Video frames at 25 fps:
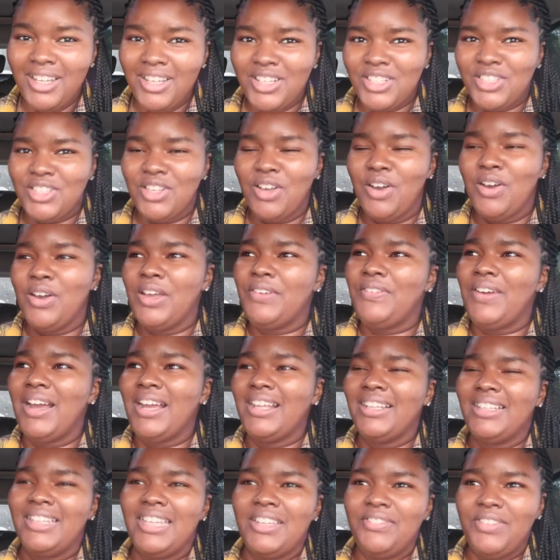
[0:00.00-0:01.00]
So if
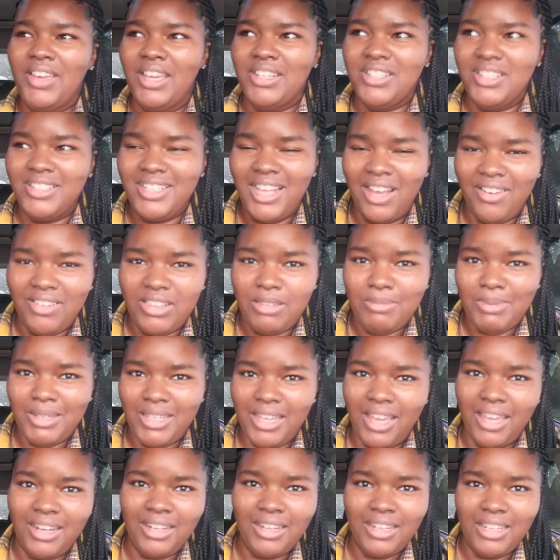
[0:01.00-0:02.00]
I leave edges out in the
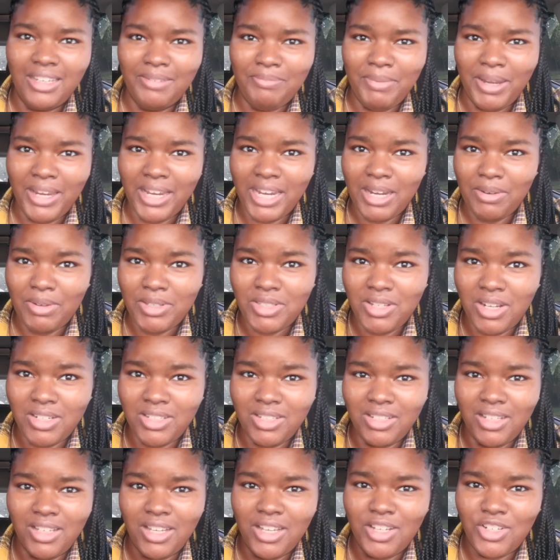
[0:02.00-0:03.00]
beginning, my hair will start
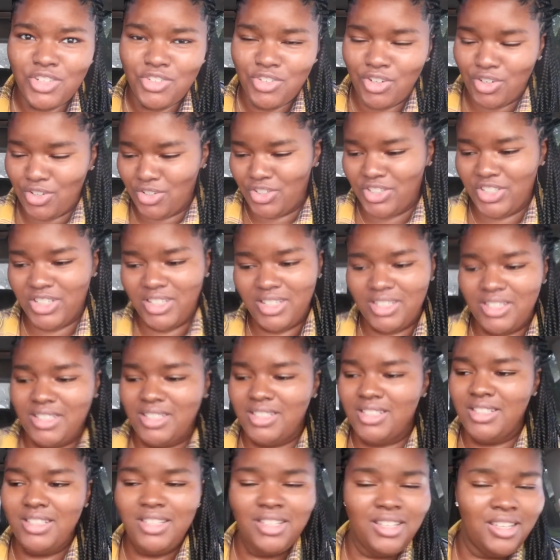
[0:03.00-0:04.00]
to look
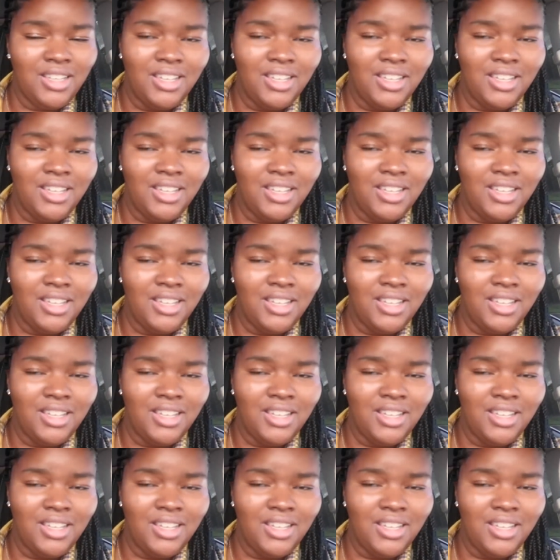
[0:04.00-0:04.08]
atrocious.